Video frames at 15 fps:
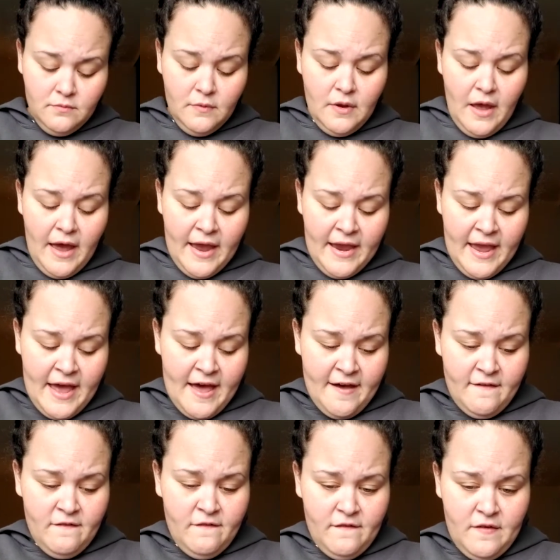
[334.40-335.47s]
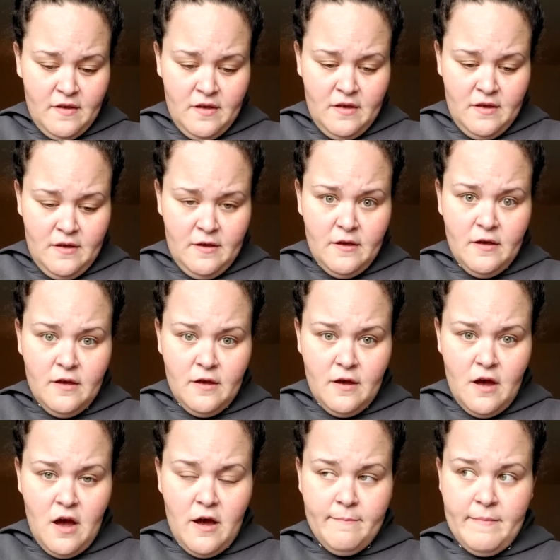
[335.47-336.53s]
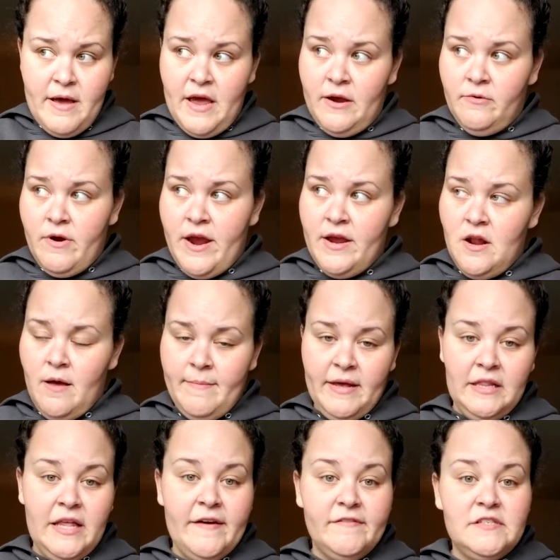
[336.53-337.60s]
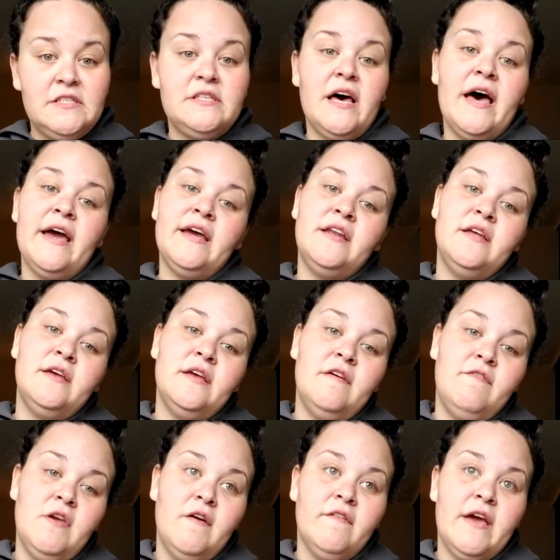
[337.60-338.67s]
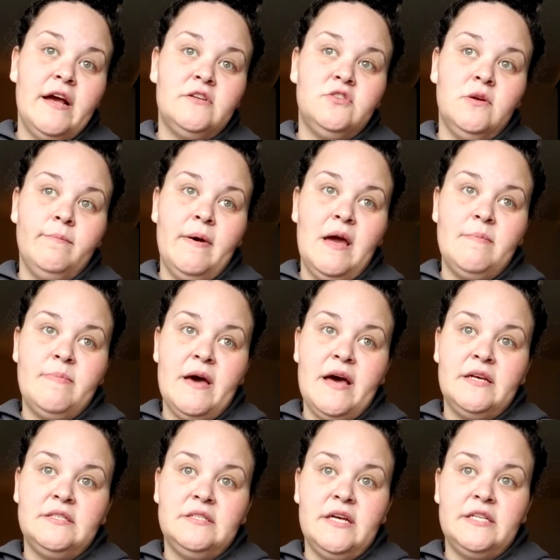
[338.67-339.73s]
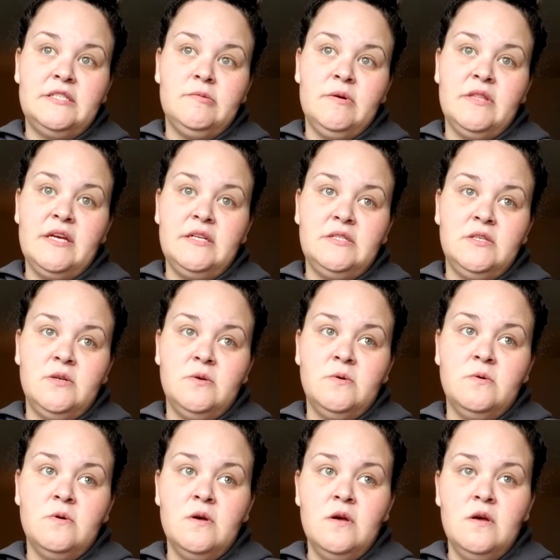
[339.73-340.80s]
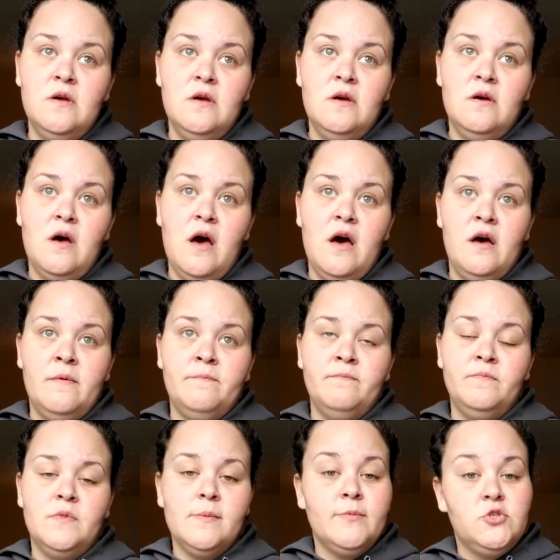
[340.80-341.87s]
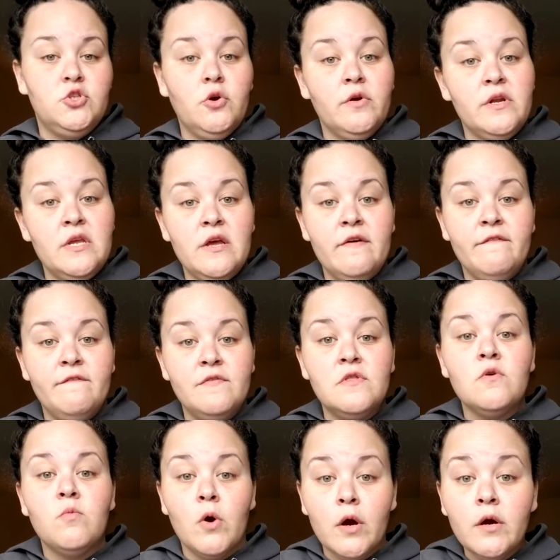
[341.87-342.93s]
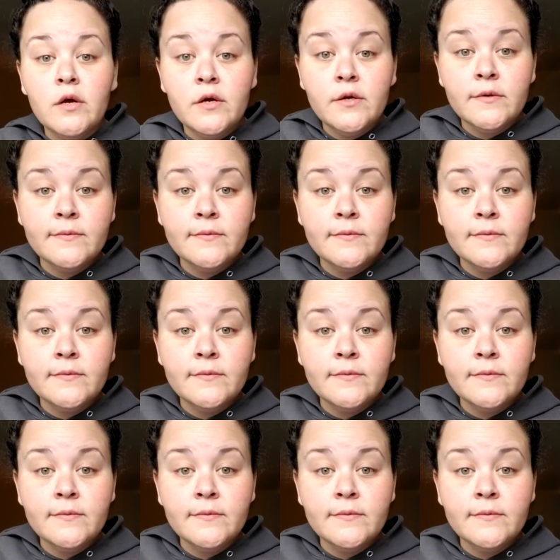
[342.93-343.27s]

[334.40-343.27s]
I have on my left side, if you have gastric bypass, that's where they do the majority of the work